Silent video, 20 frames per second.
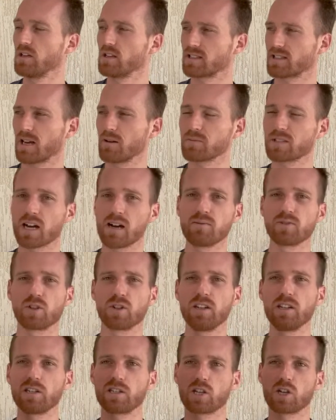sometimes
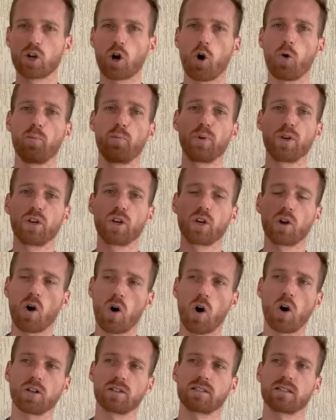you need to go
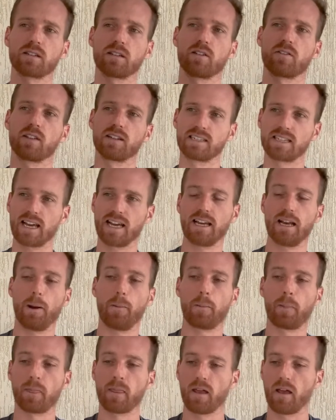beyond the data.
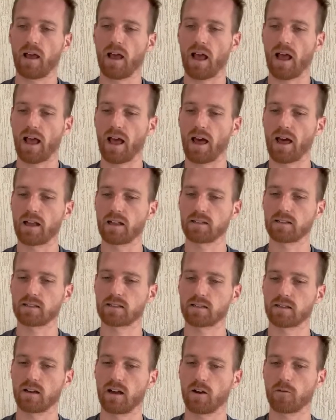And
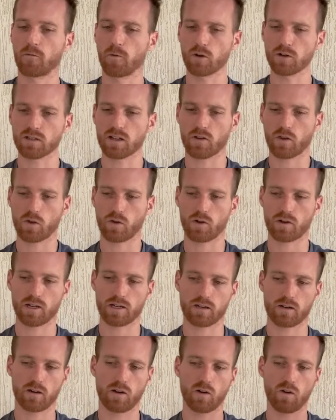at first I thought,
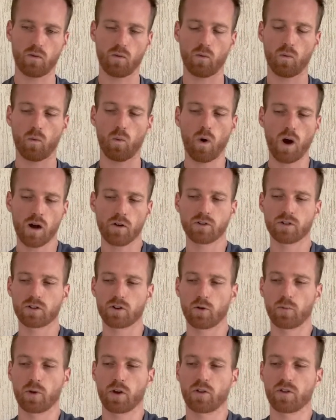like, why would you
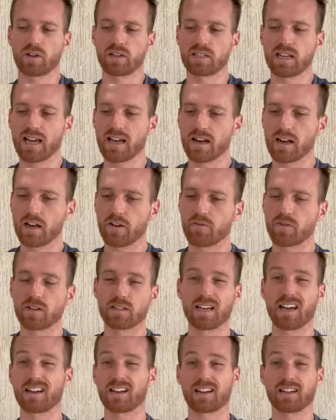go beyond the data if the
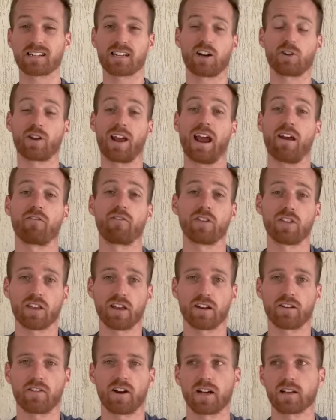data can tell you
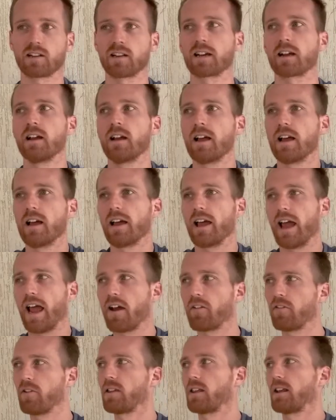everything, right? Like,
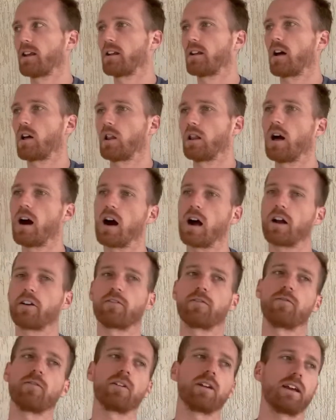everything in our
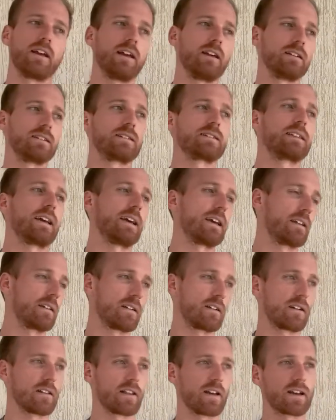life is
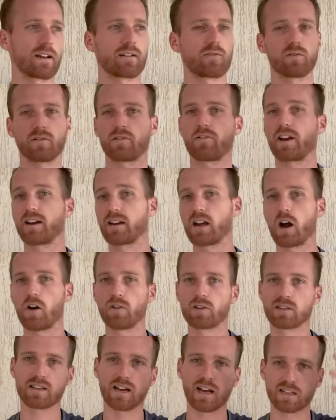data. Like right now,
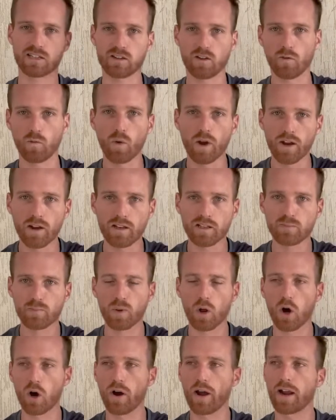gust of wind is
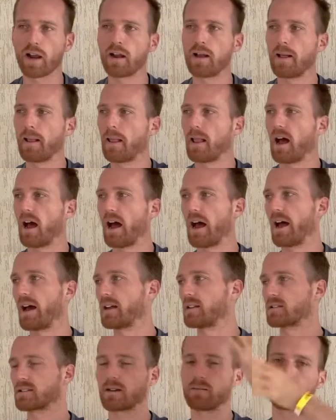blowing
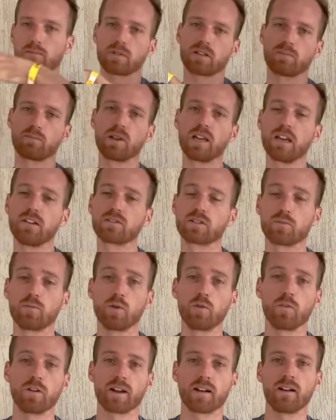and some leaves are
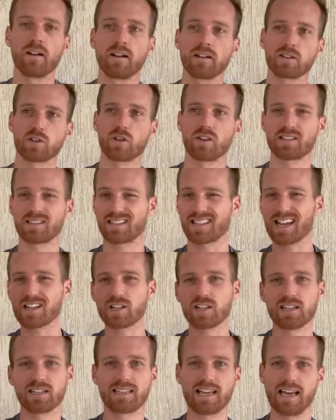moving. So this is
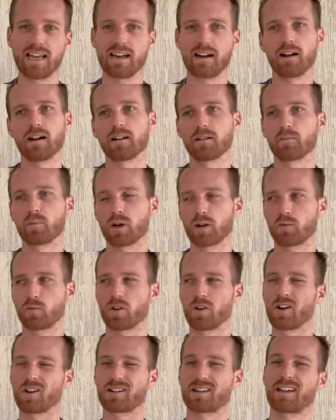actually data, but
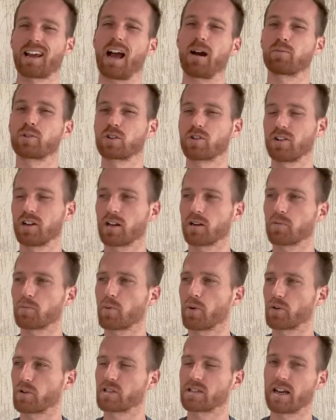we're not capturing it
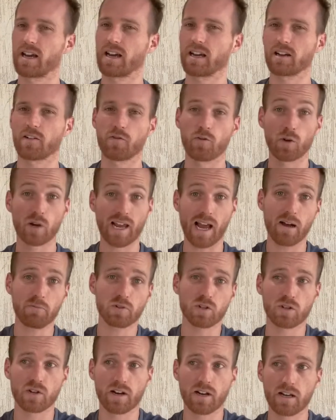per se. If we
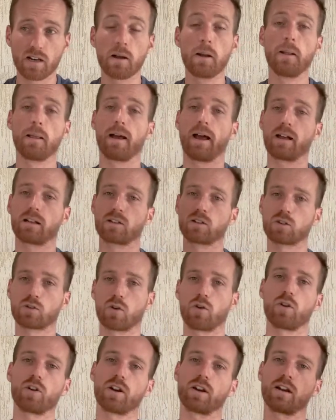captured it and
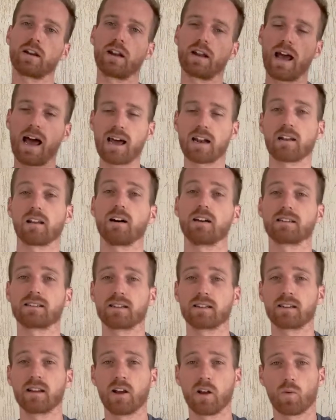stored it and analyzed
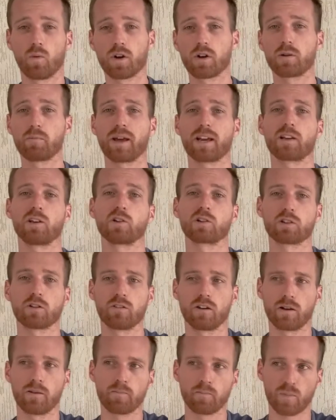it, we could make use
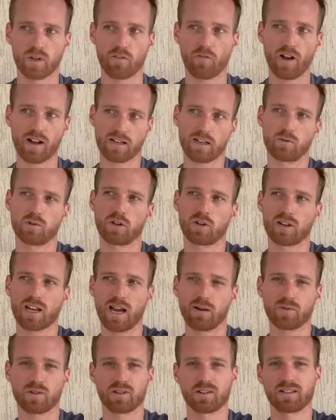of it. But the fact that we don't
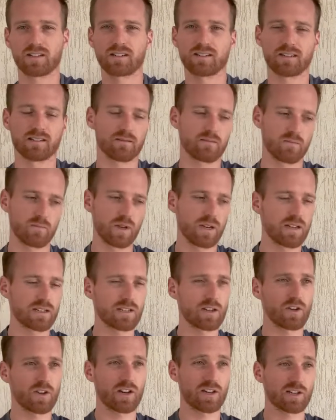capture it doesn't mean
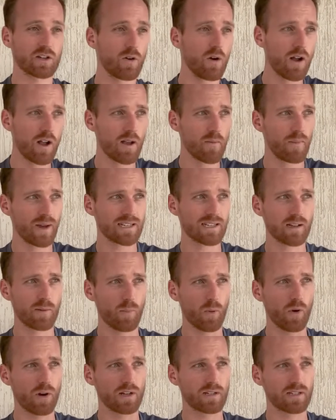it's not there. So basically
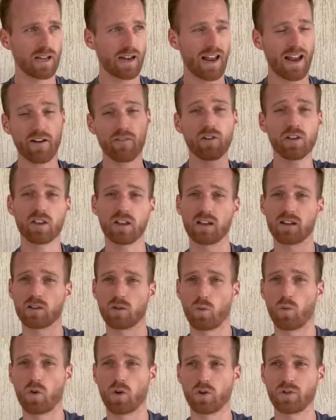the point is that everything in
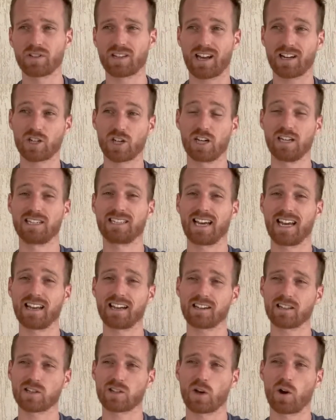the world is actually
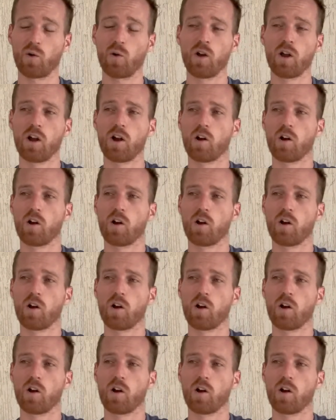data. So